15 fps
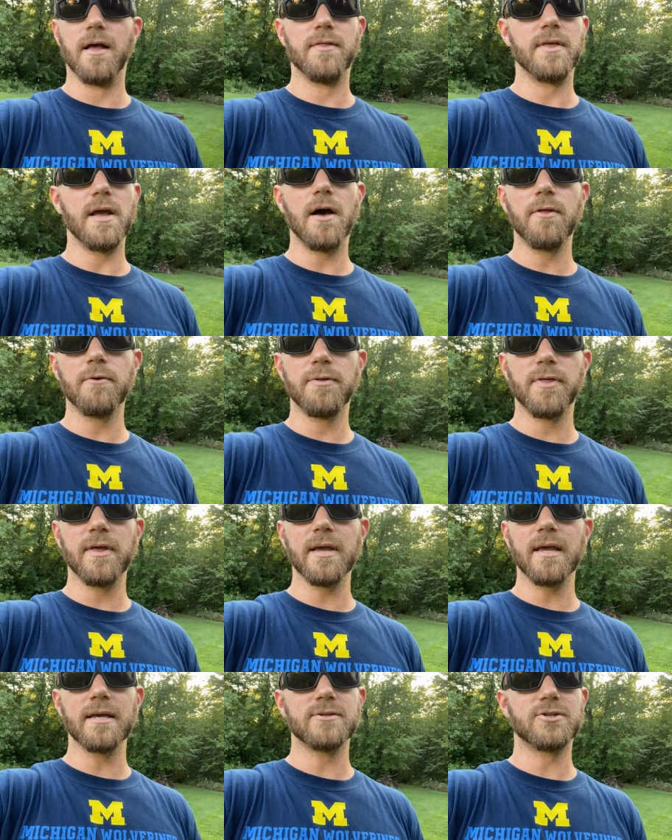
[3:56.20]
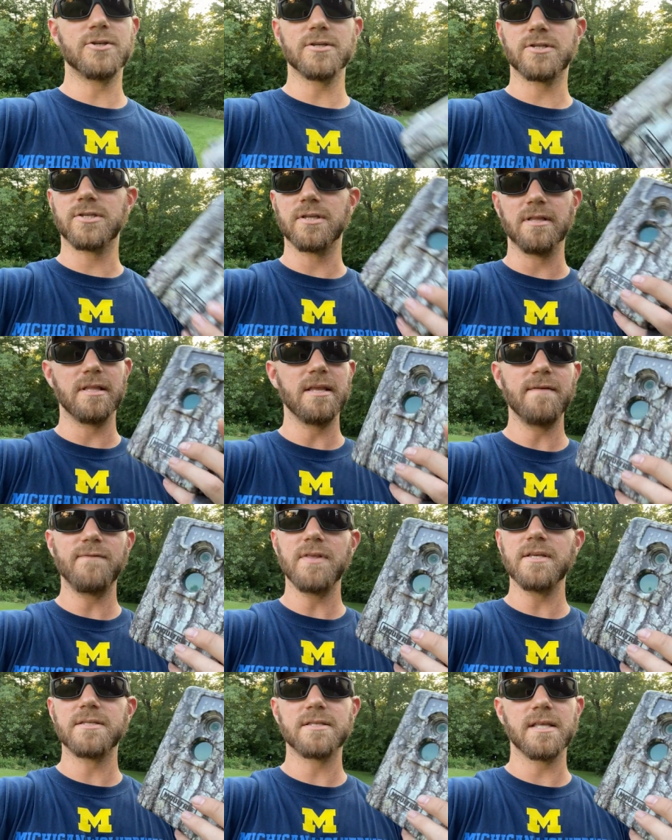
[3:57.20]
The other thing is just leave
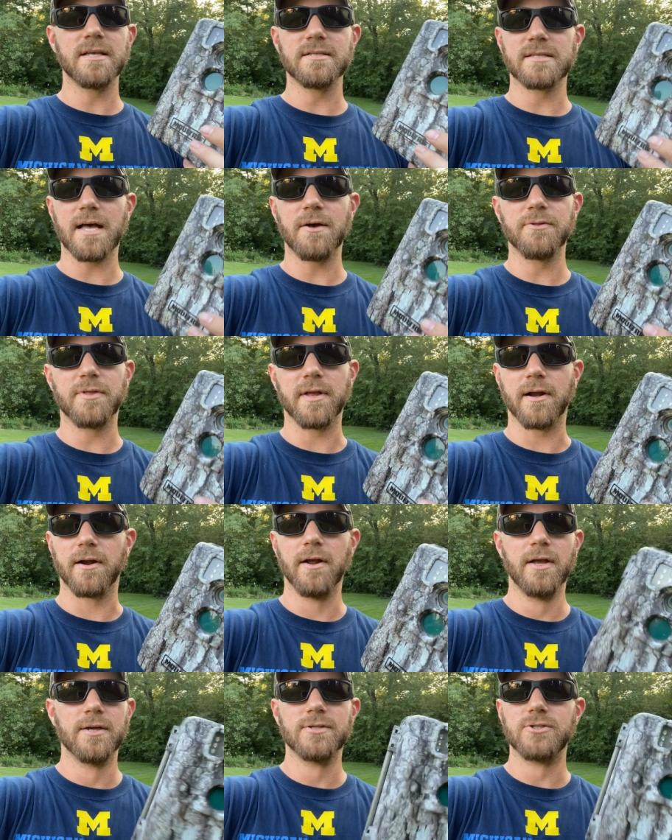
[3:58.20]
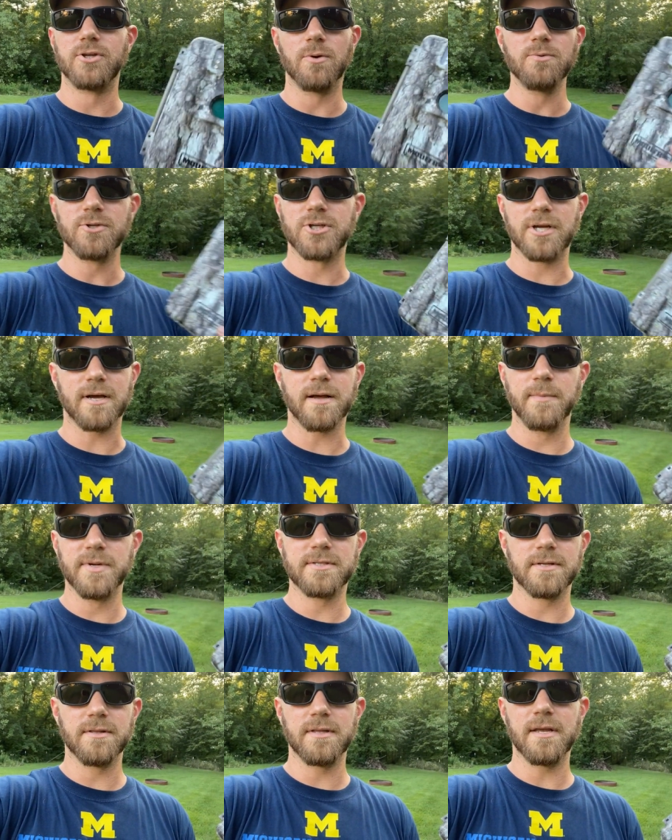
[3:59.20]
these things out there. Don't check them
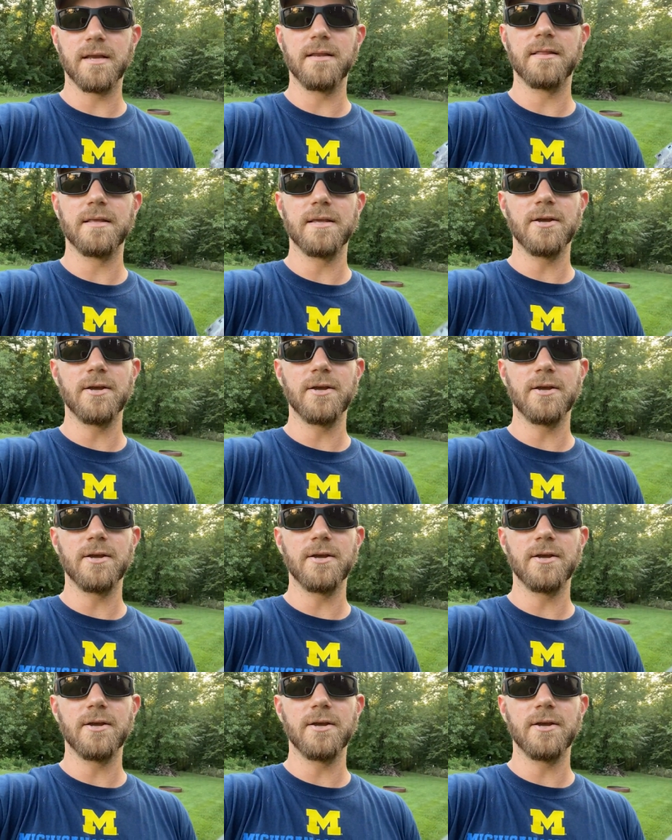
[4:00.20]
until the end of the